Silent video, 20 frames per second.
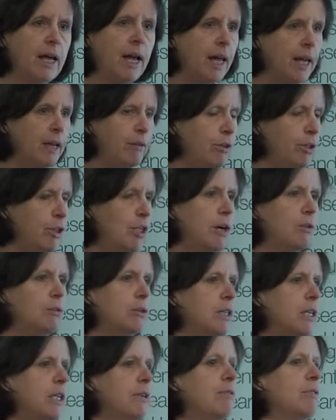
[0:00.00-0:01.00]
And if you don't
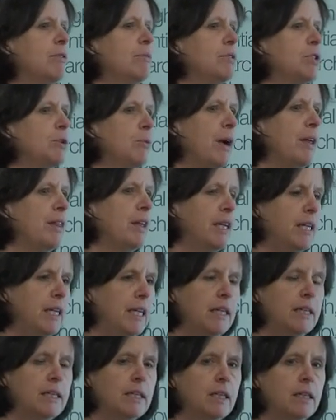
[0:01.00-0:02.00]
deliver them to where they're
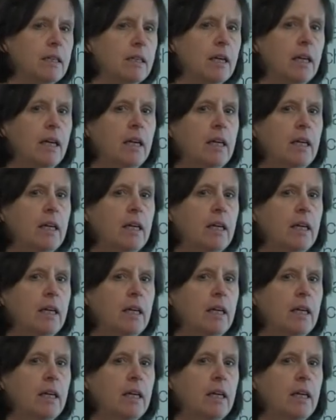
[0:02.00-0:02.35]
needed,